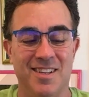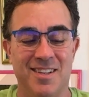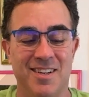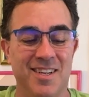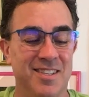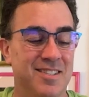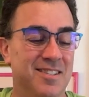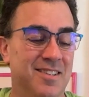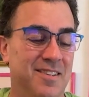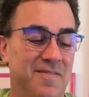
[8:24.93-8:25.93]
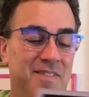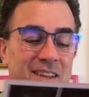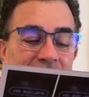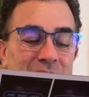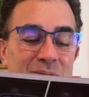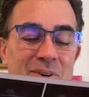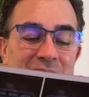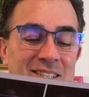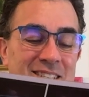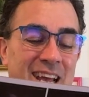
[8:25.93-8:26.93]
Nice. Ooh,
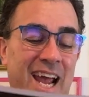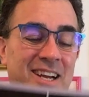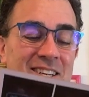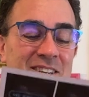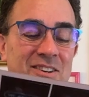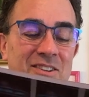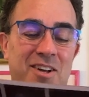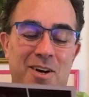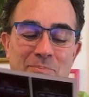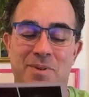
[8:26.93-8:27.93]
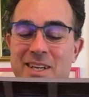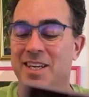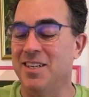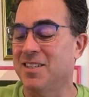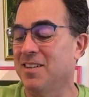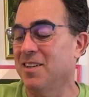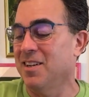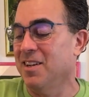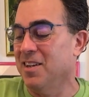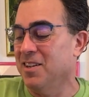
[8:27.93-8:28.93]
a tactical update.
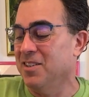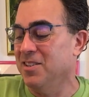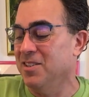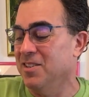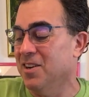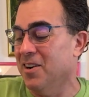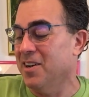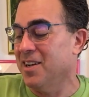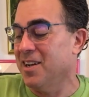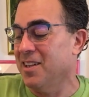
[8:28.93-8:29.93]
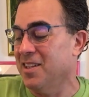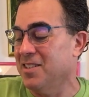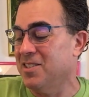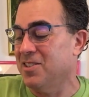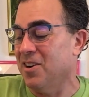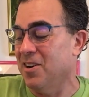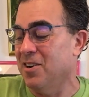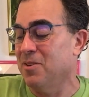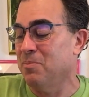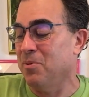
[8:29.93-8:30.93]
During this
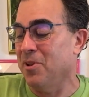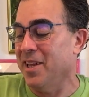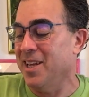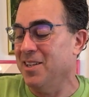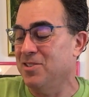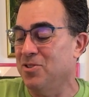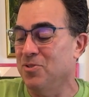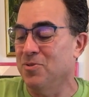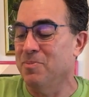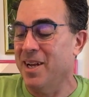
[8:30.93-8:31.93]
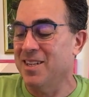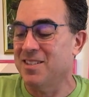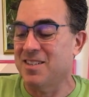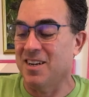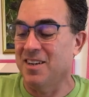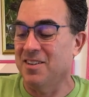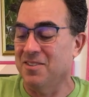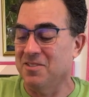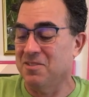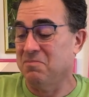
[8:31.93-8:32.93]
turn, play 2 maze
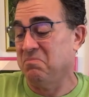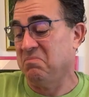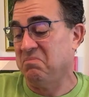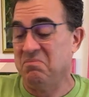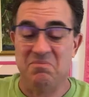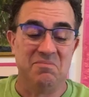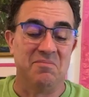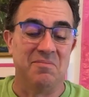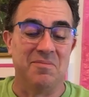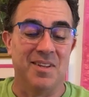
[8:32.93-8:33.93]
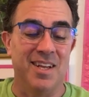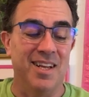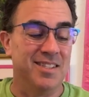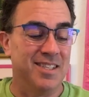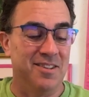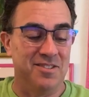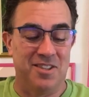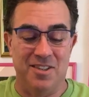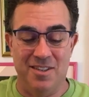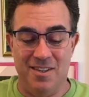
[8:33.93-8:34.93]
tiles. That sounds
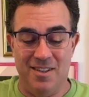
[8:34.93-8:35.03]
good.